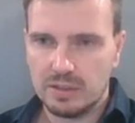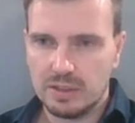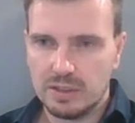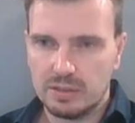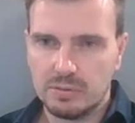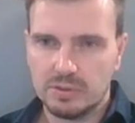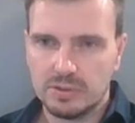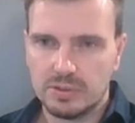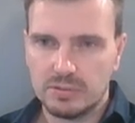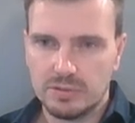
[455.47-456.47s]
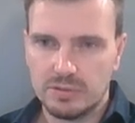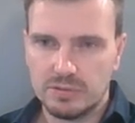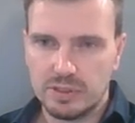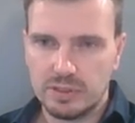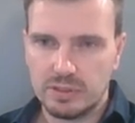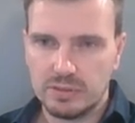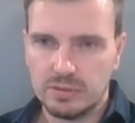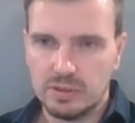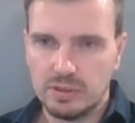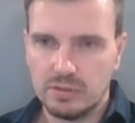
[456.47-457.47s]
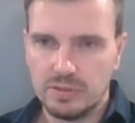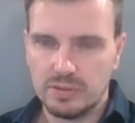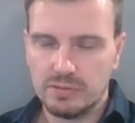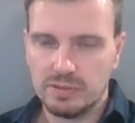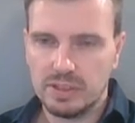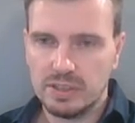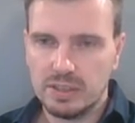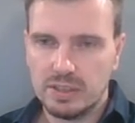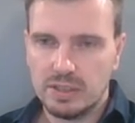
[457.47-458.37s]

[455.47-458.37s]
equals 52 over 3